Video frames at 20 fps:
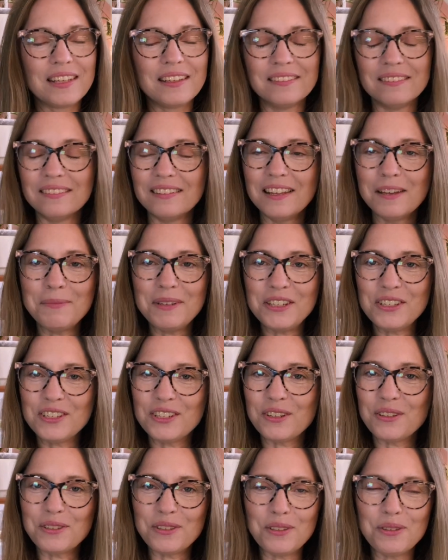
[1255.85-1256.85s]
let me
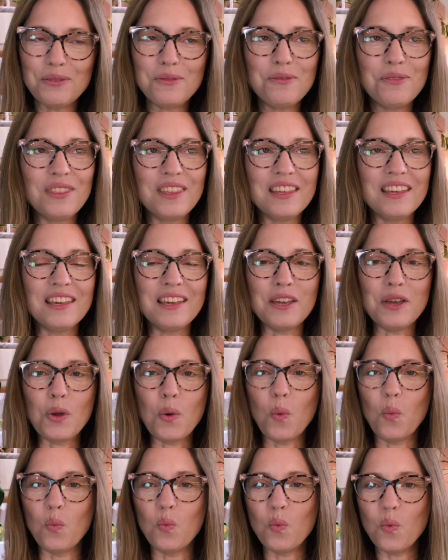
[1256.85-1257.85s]
show you the
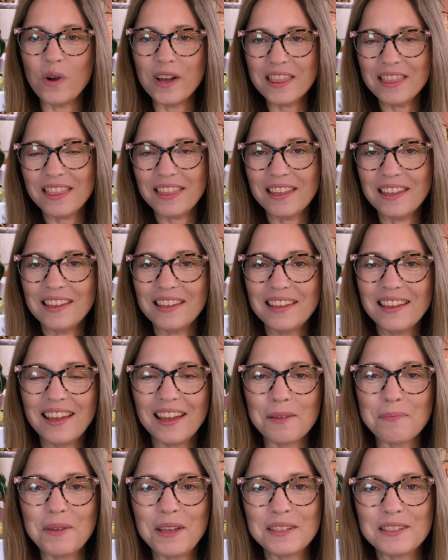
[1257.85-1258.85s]
one thing I
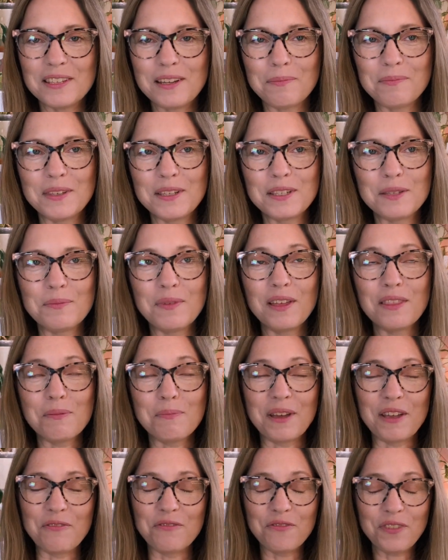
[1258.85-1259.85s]
picked up this month,
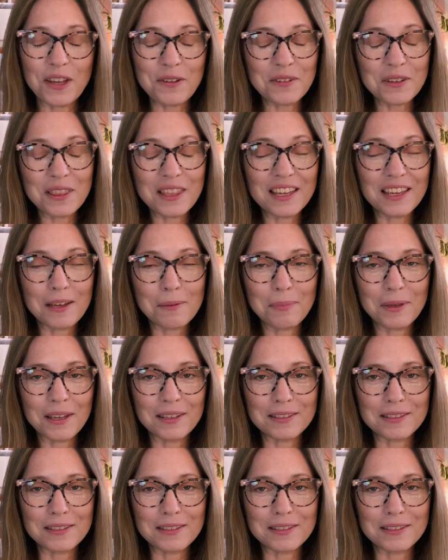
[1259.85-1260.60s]
my favorite thing I picked